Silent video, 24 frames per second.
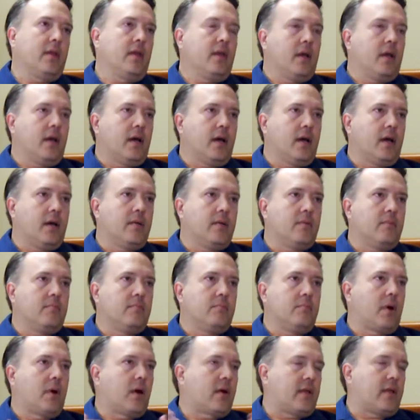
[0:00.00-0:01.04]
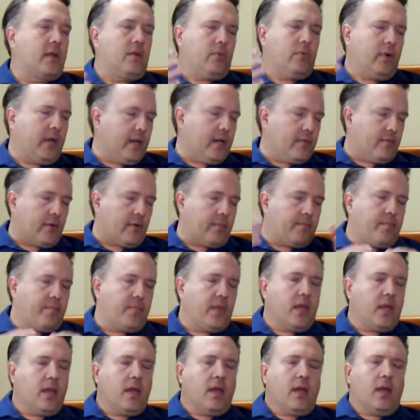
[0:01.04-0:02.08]
marketing, whatever.
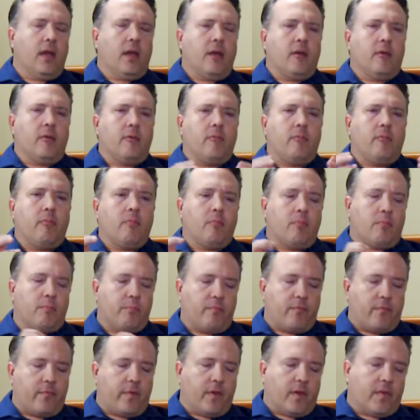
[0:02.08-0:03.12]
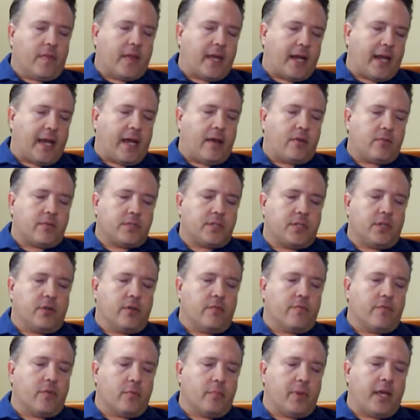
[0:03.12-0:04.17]
Fill that out, your
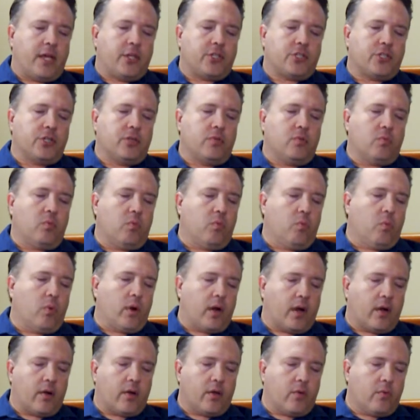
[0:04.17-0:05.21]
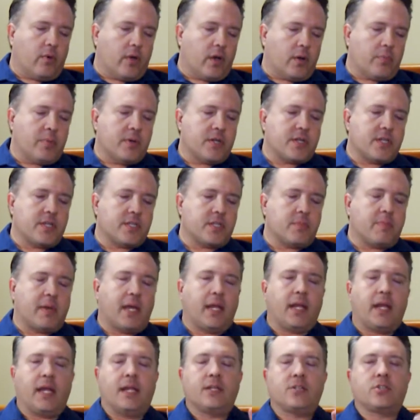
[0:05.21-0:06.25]
information, where you want to
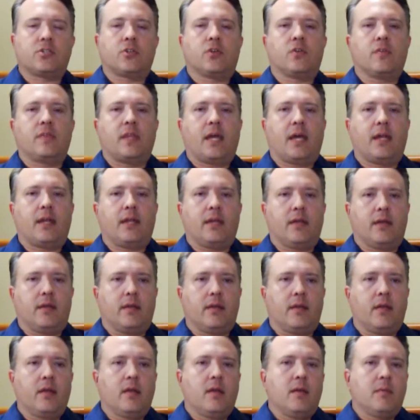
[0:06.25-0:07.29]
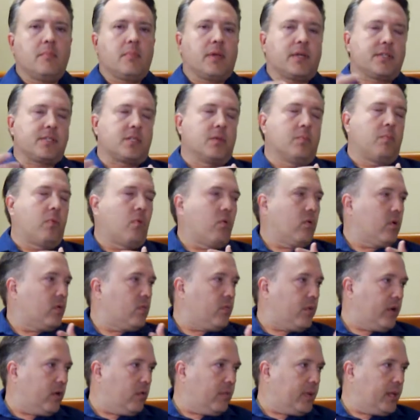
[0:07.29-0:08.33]
participate, and turn that in. Because the board
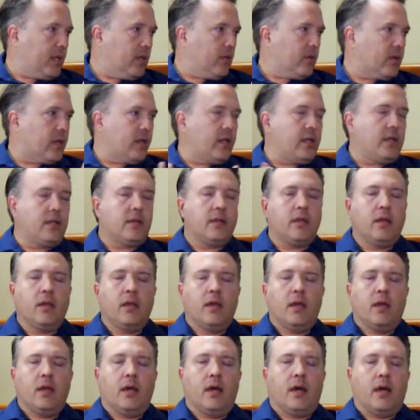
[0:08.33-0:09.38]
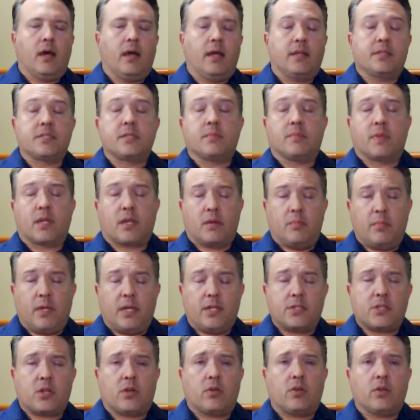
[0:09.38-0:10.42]
will be looking, and some of the
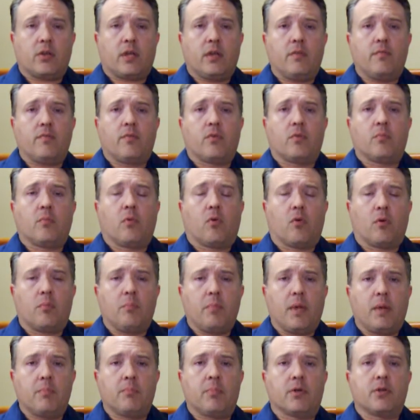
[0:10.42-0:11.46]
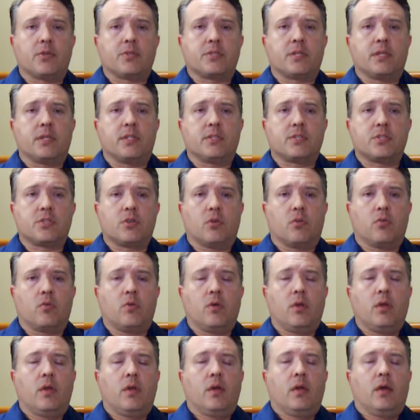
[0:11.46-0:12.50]
committees are looking for more members. And so
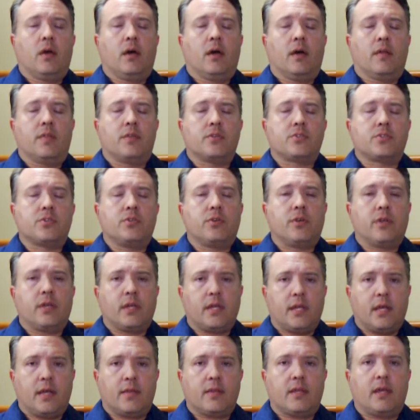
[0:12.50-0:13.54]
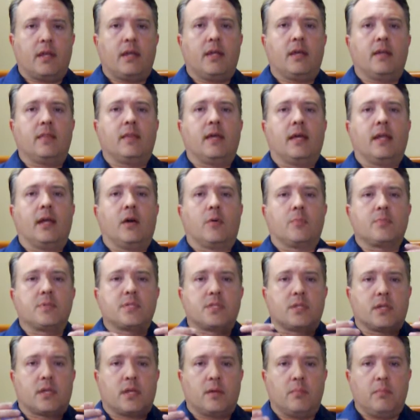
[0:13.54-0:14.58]
the sooner you can get that in, that helps
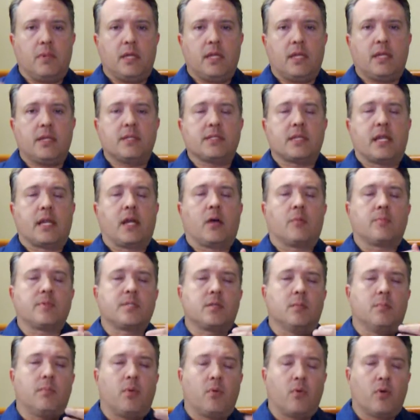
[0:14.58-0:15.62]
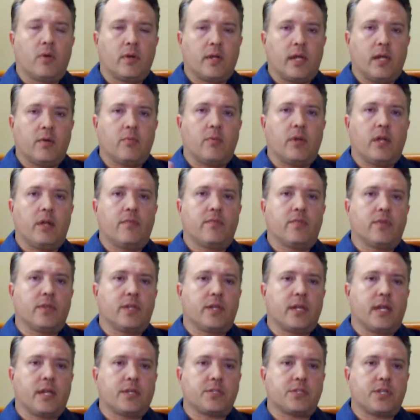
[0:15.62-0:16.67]
the committees, it helps the board get ready for the
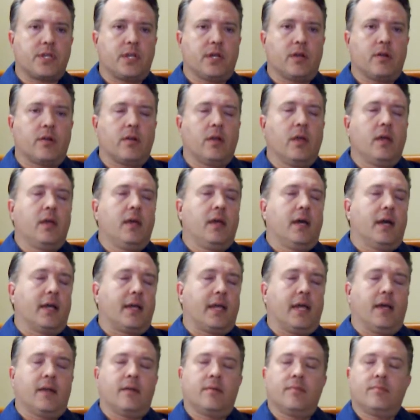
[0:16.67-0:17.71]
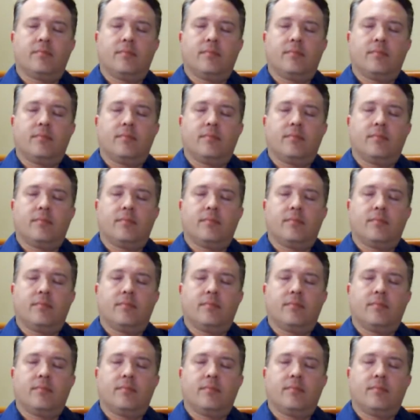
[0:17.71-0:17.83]
next year. Again,